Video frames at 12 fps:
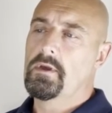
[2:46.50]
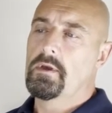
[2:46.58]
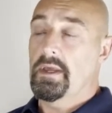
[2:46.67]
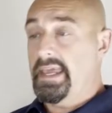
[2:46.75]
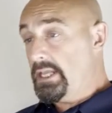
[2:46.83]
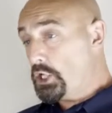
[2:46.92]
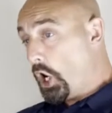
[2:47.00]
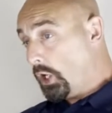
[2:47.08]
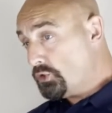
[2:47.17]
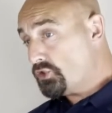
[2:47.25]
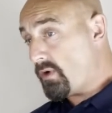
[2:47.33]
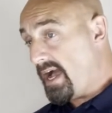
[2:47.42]
In
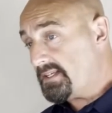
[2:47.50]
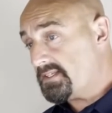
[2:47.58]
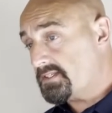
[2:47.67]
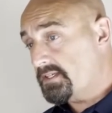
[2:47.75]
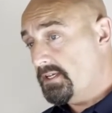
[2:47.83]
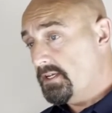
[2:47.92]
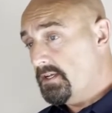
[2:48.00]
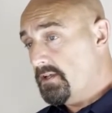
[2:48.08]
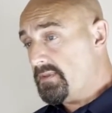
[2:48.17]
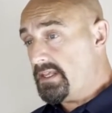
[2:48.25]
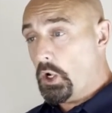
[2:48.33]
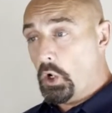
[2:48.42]
contrast,
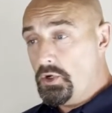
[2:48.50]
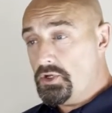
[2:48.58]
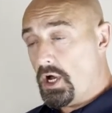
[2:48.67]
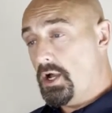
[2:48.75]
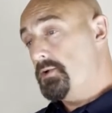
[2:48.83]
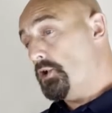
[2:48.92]
the unknown